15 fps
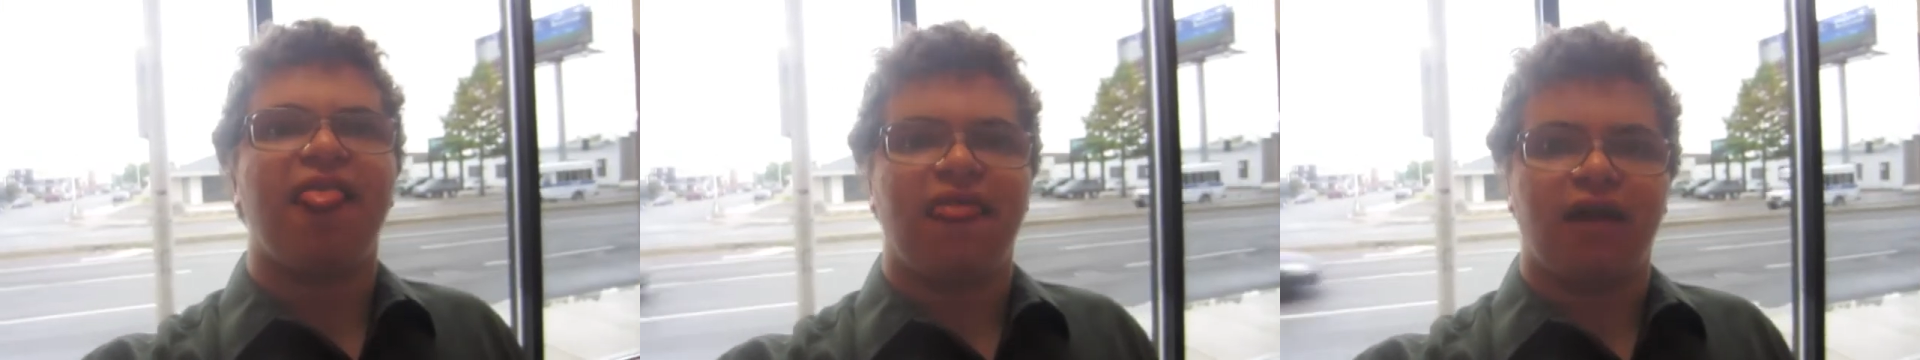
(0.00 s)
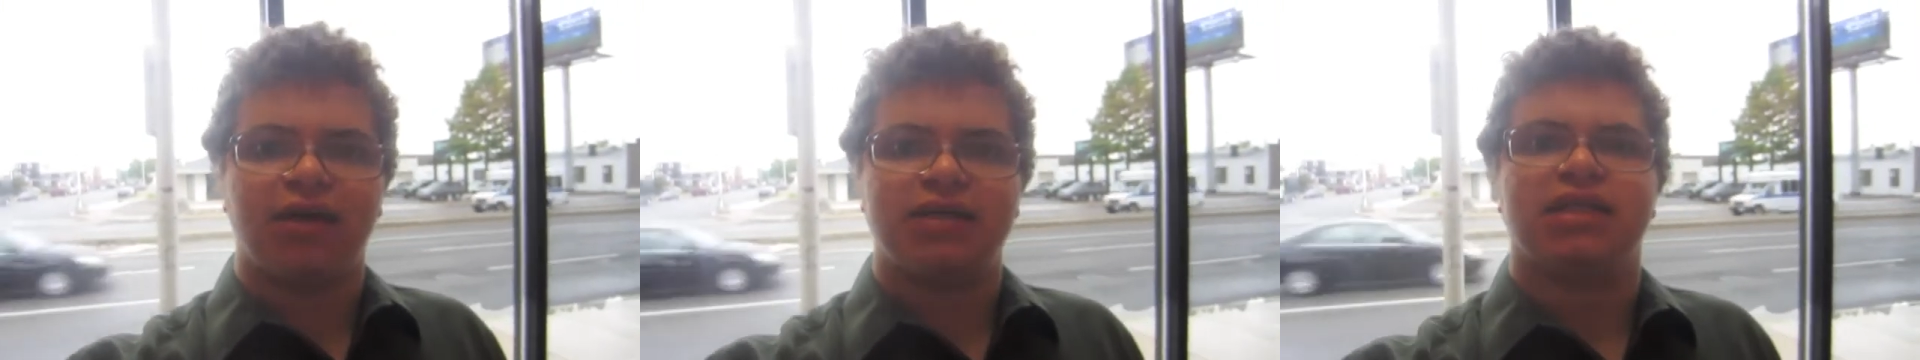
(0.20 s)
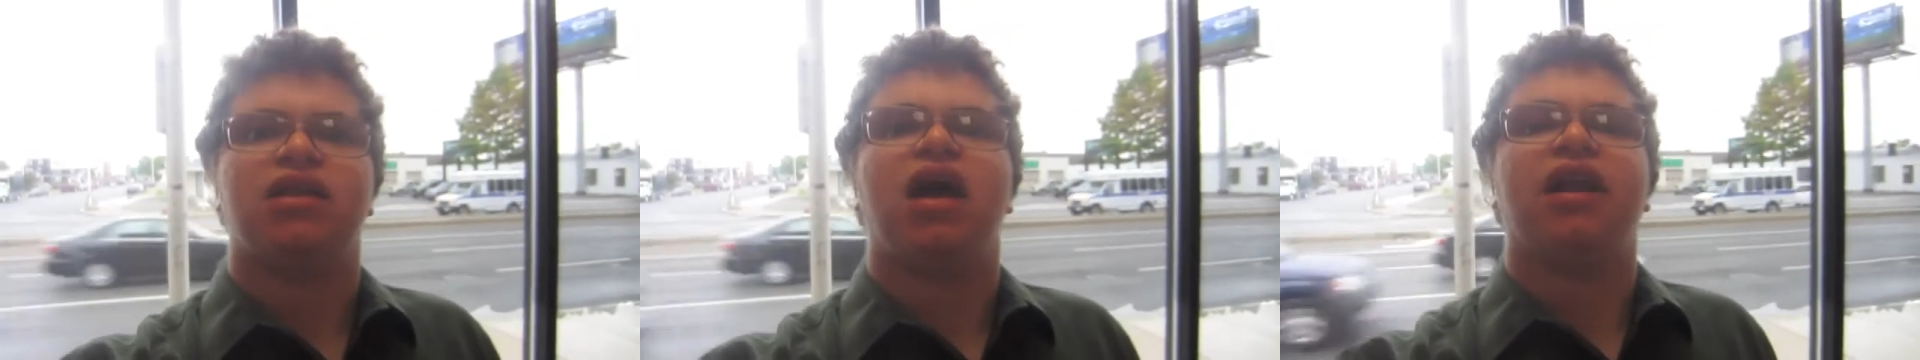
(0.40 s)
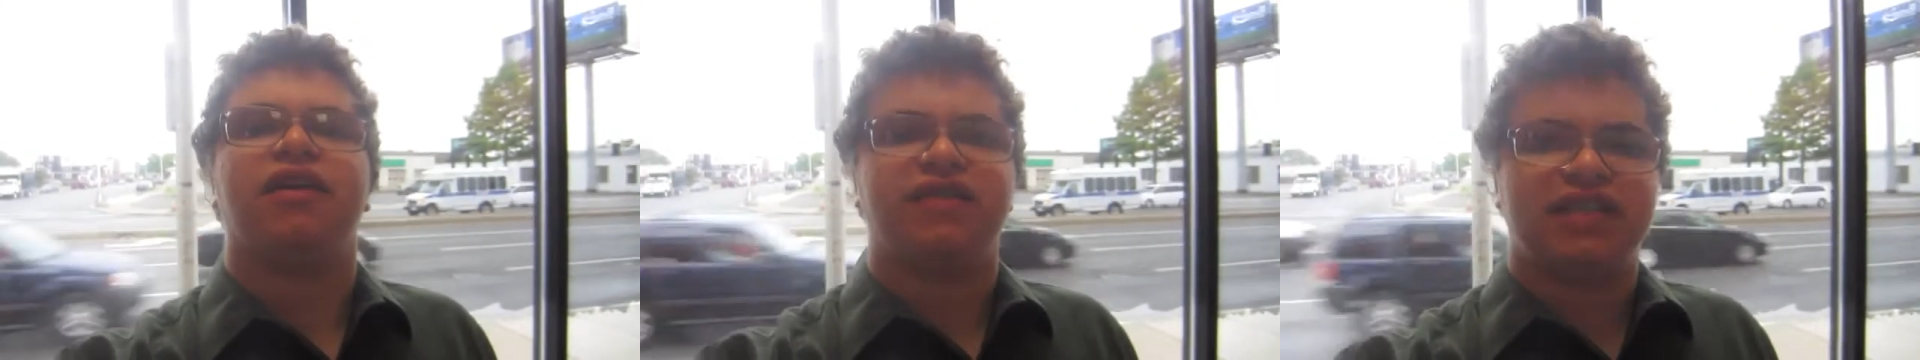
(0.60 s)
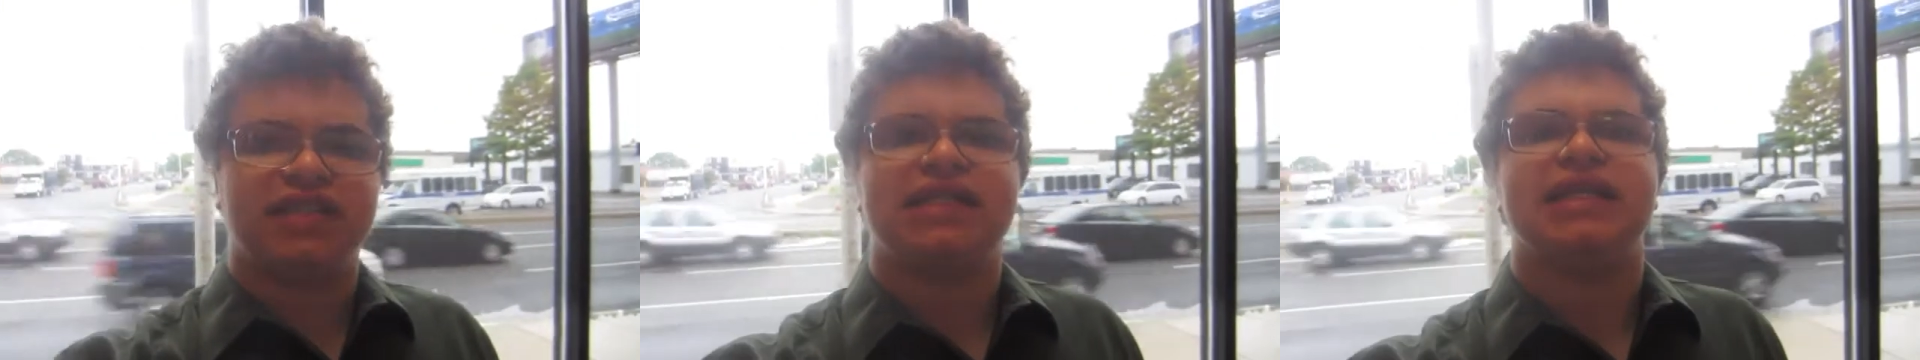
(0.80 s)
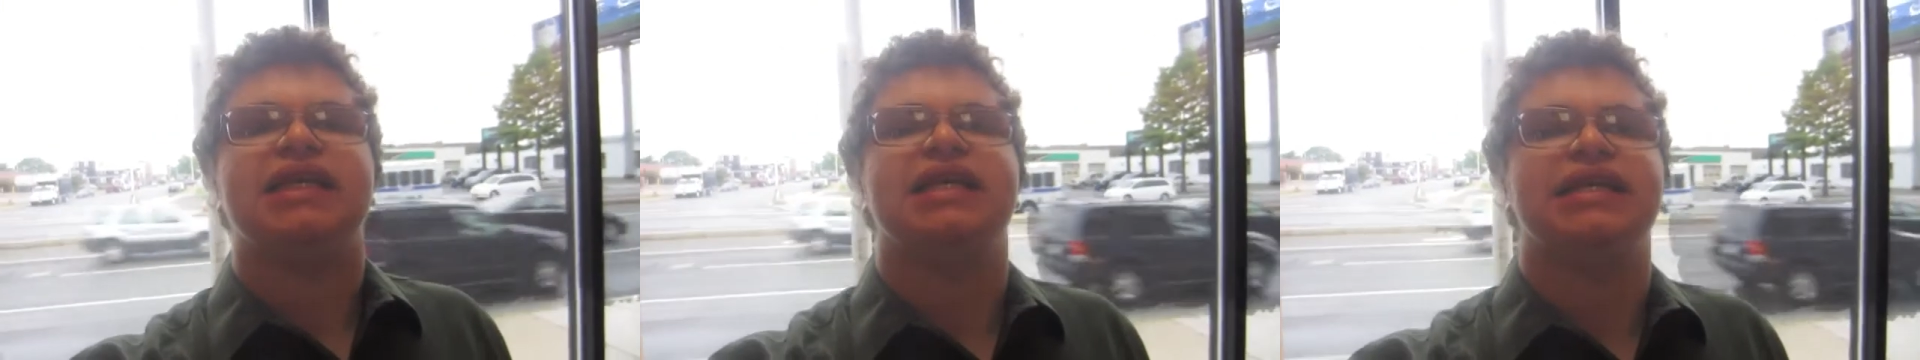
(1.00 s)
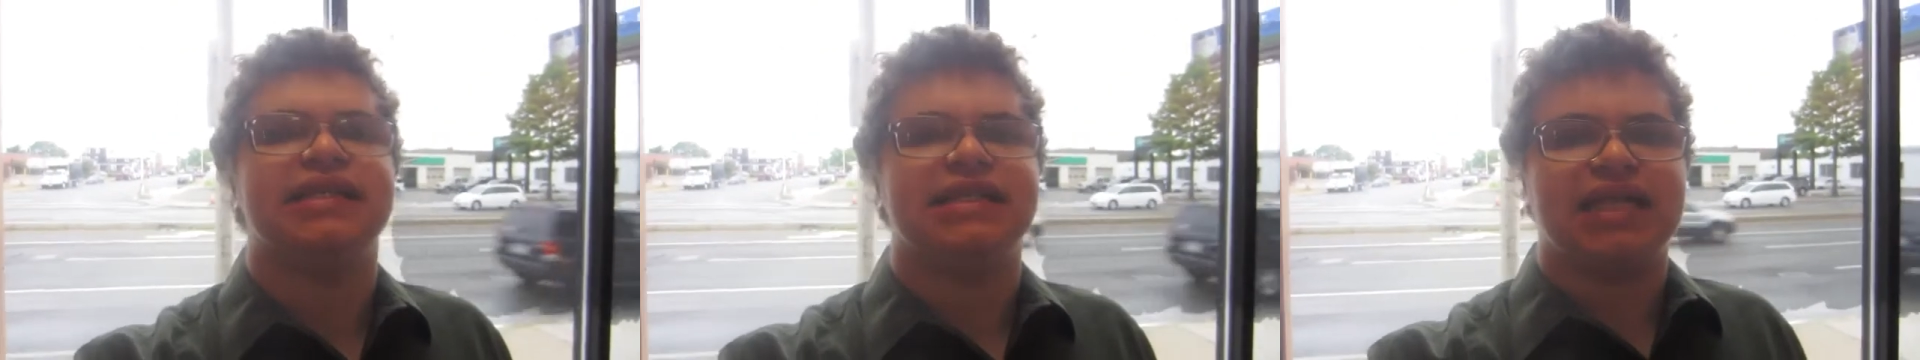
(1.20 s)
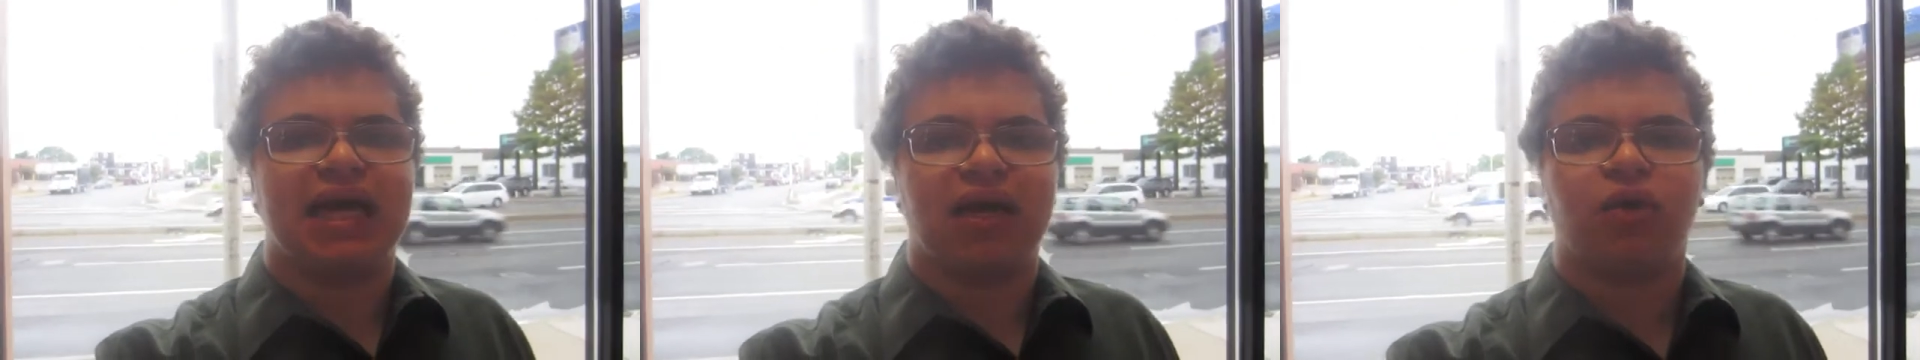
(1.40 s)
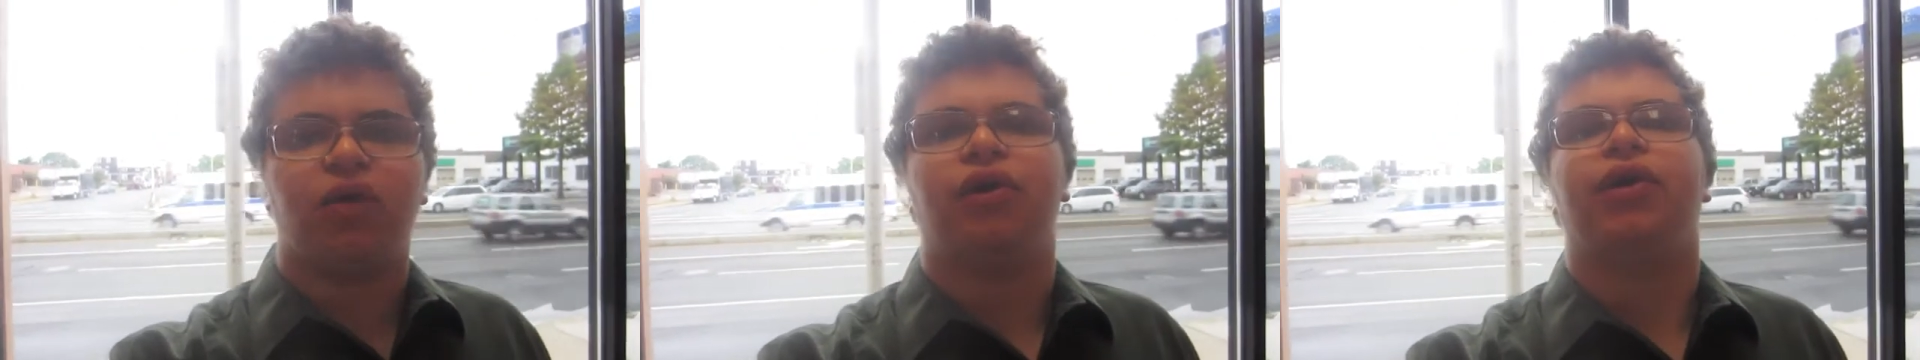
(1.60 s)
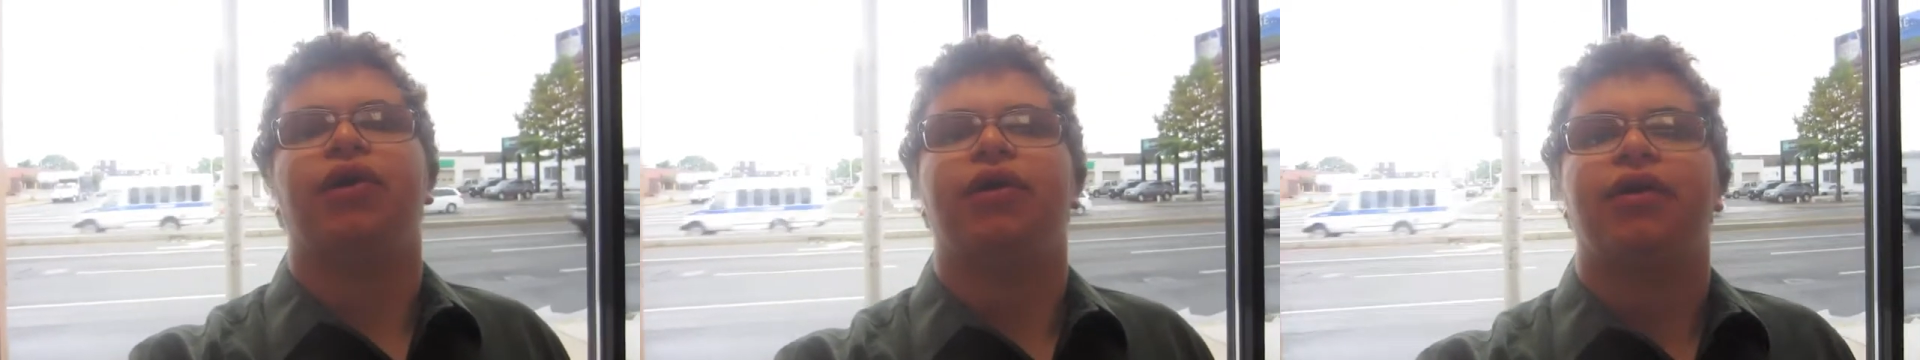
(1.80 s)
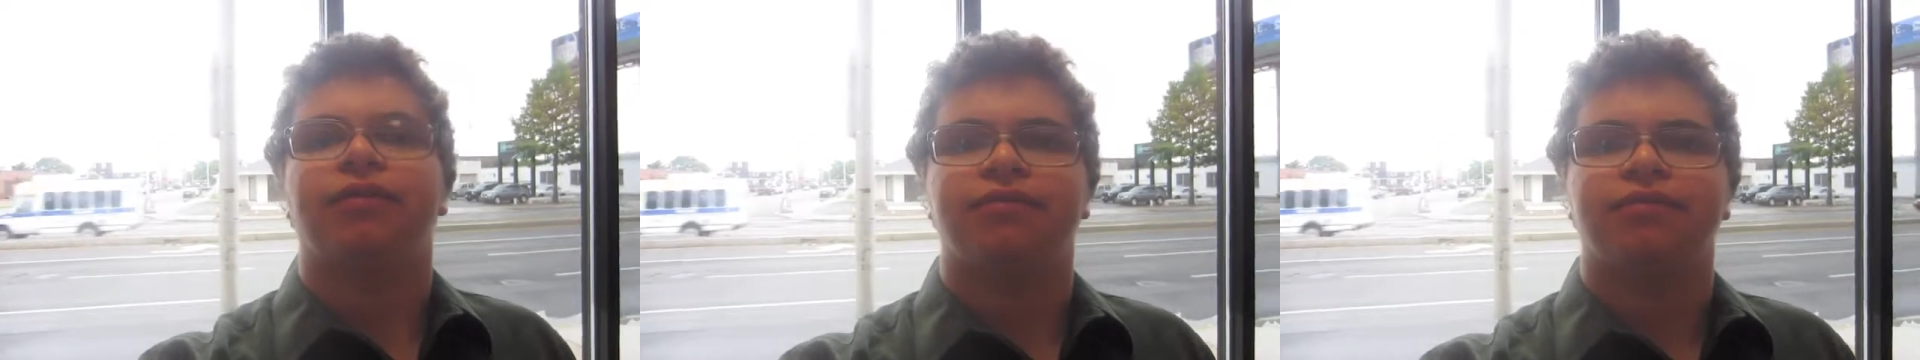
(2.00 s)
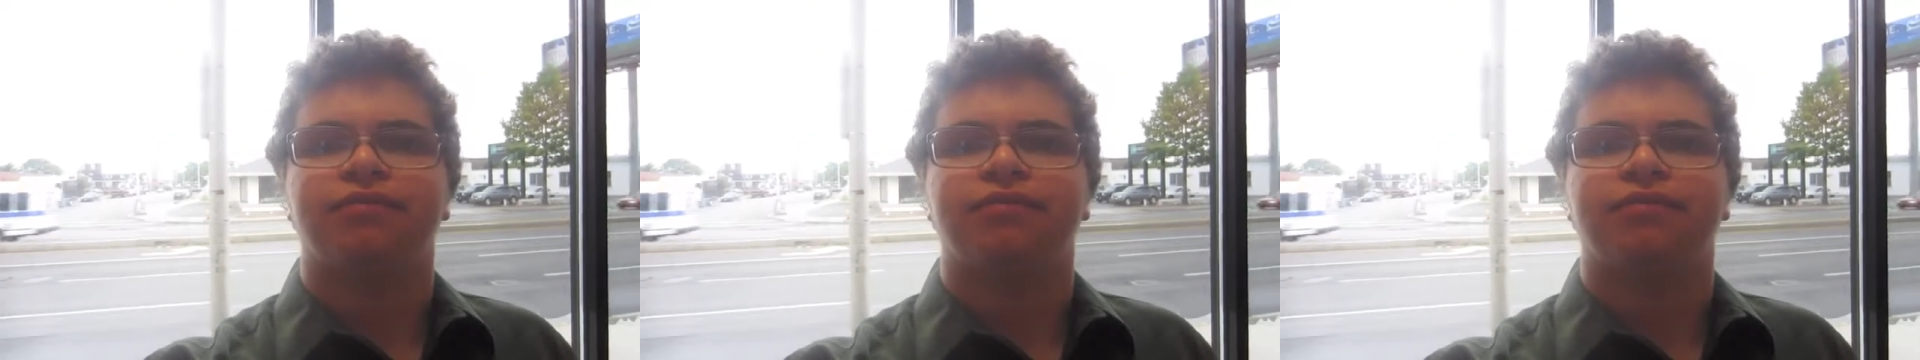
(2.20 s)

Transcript: There's a lot of C's in that order.